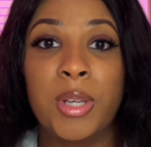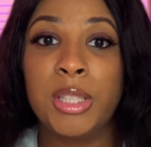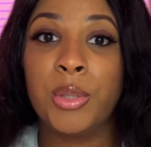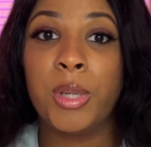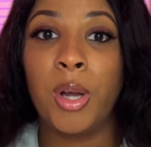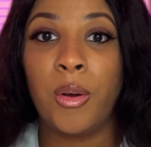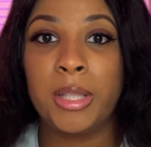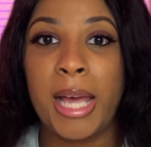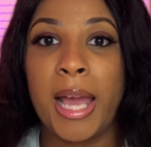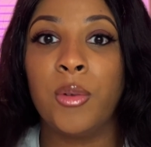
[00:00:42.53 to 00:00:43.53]
can do it
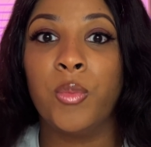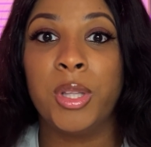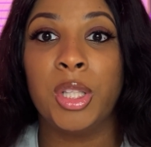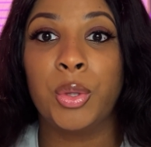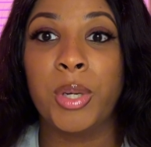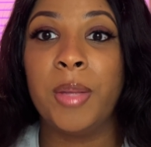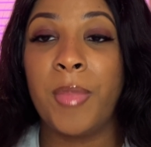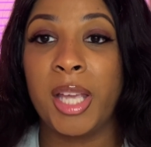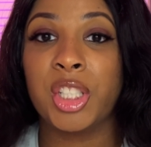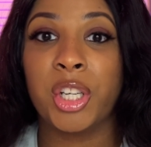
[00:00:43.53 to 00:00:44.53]
online with the three
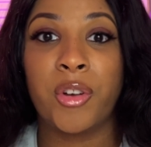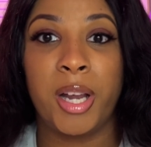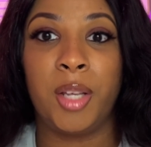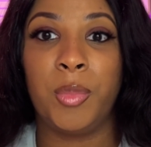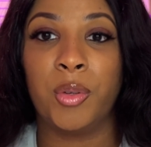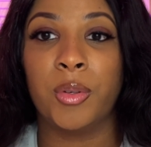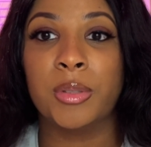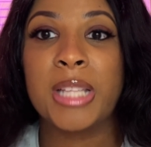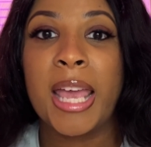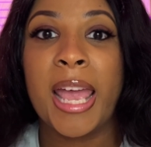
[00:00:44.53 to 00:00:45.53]
major credit bureaus,
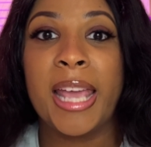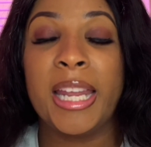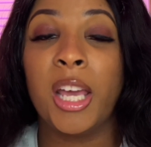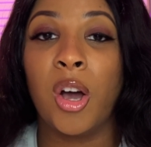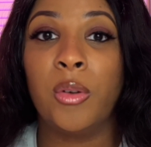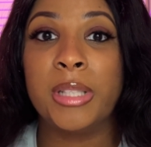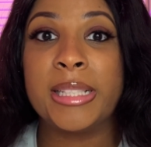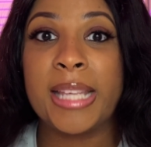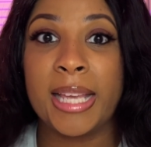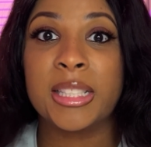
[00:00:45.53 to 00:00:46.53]
and it only
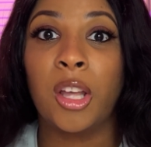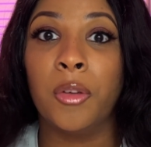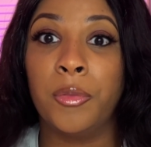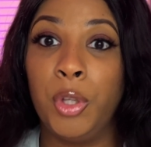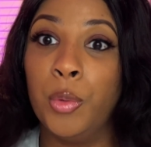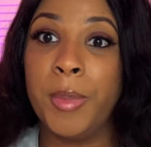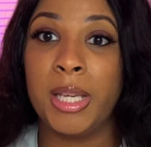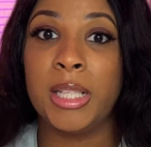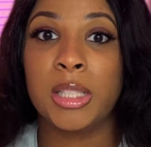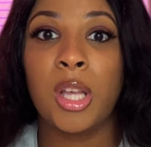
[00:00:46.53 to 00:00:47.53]
takes a few
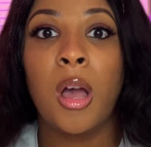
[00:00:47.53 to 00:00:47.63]
minutes.